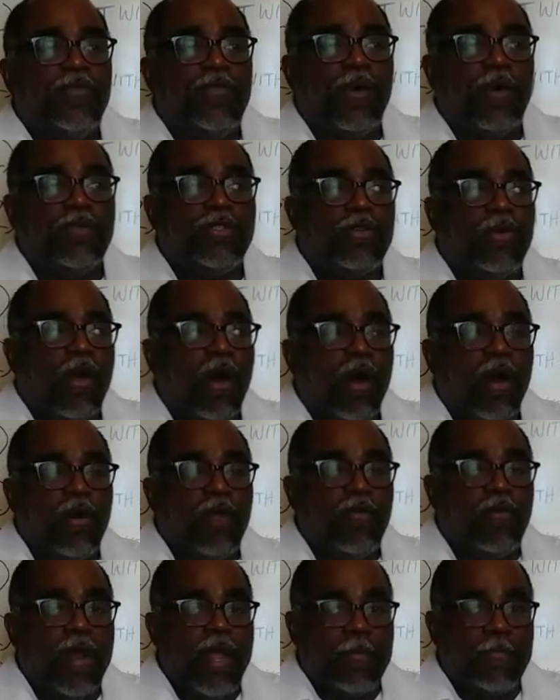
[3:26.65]
those are
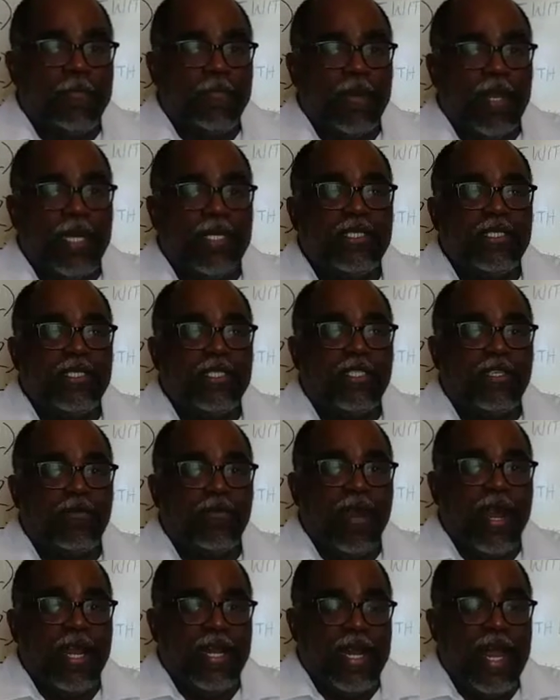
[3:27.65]
all great places to
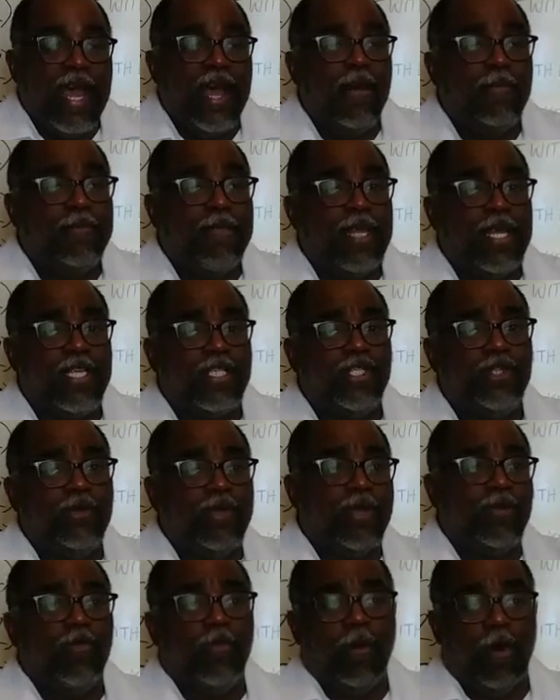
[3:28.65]
write down because you
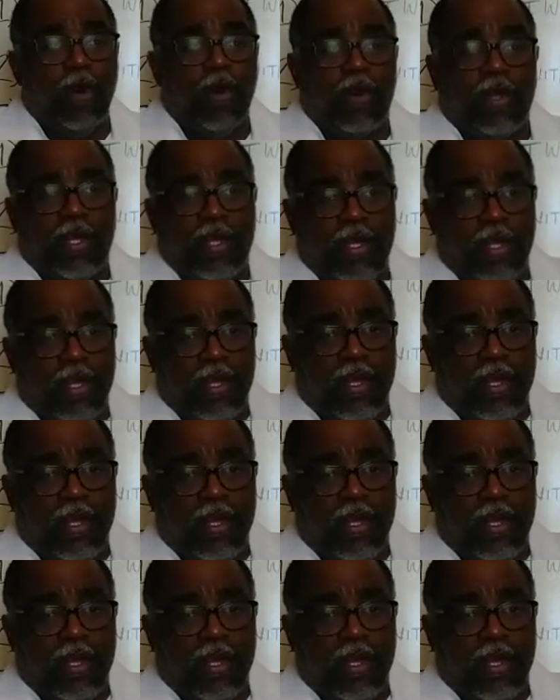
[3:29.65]
can work